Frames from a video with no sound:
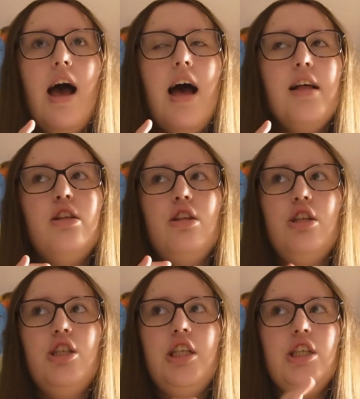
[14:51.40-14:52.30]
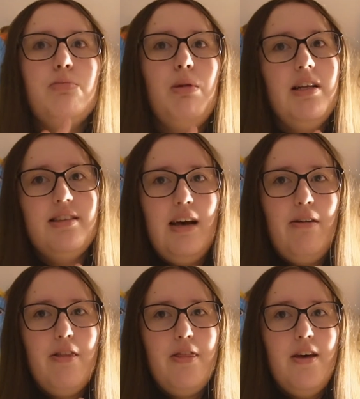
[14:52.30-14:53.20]
And she just blurts
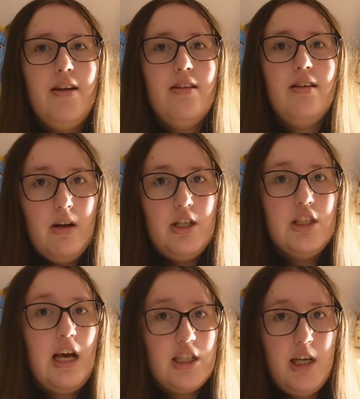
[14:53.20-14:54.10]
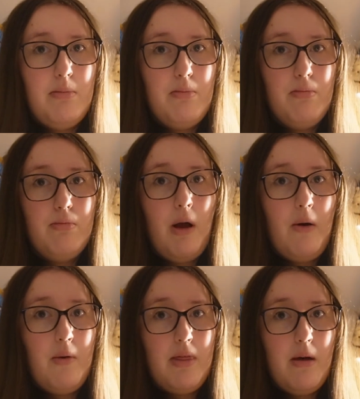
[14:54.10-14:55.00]
out that she's actually
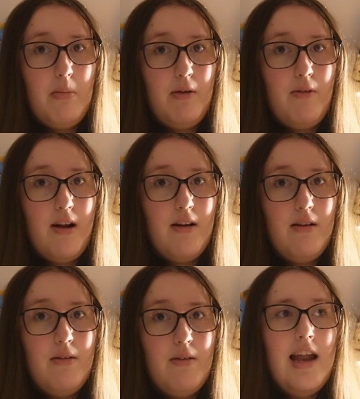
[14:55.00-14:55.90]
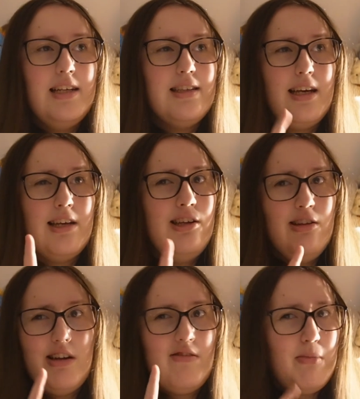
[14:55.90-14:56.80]
going with her boyfriend, and he's like, you
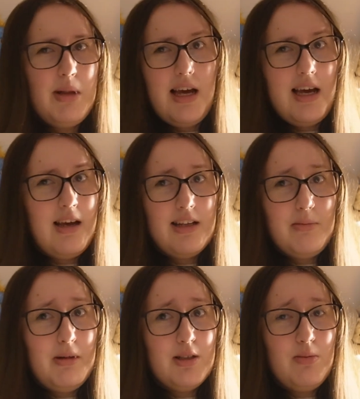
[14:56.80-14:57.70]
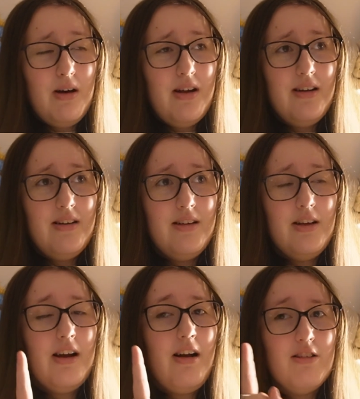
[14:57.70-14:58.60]
didn't reply as a +1,
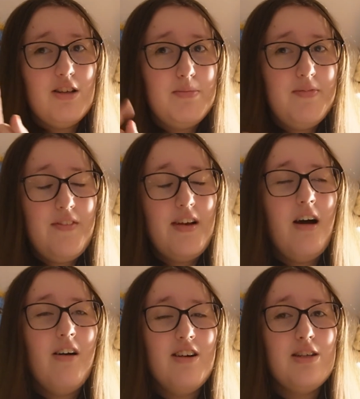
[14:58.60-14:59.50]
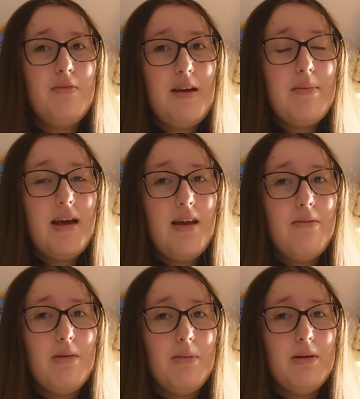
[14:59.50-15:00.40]
you didn't RSVP
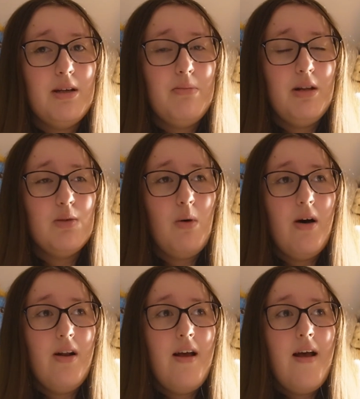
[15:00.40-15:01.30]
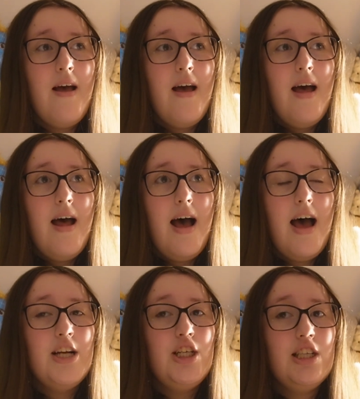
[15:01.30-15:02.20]
with a +1.
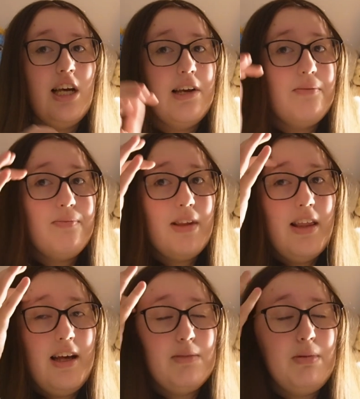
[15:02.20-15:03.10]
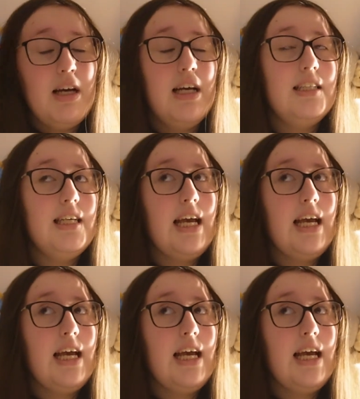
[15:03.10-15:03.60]
And she's like, oh, that's because he